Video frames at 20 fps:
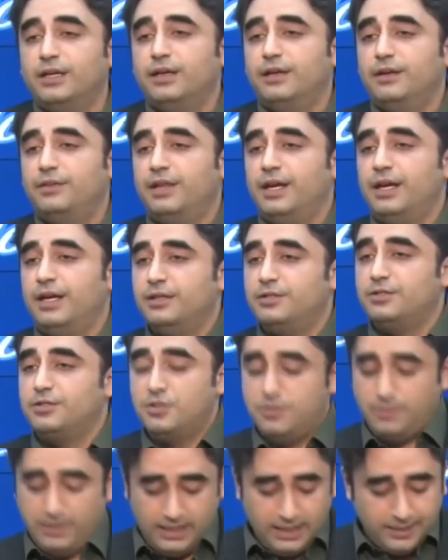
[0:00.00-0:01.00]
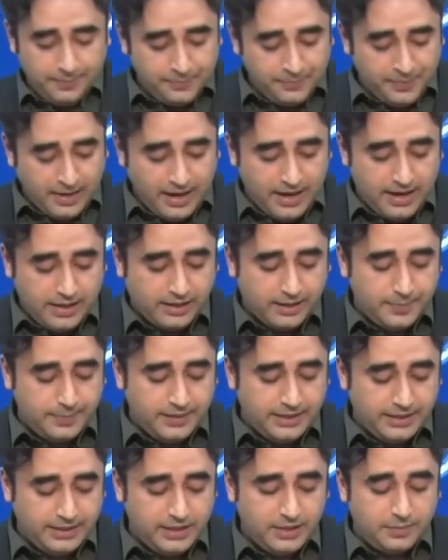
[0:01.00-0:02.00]
that needs to be
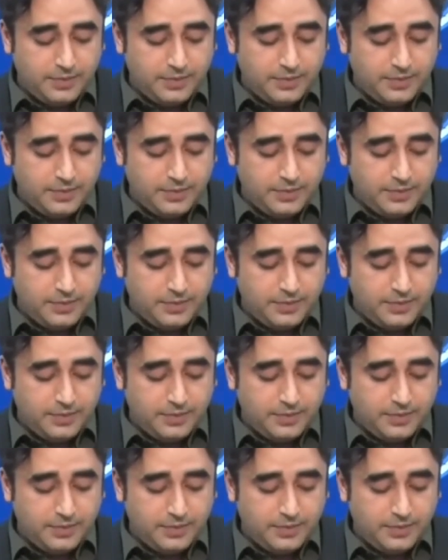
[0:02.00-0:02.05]
completed.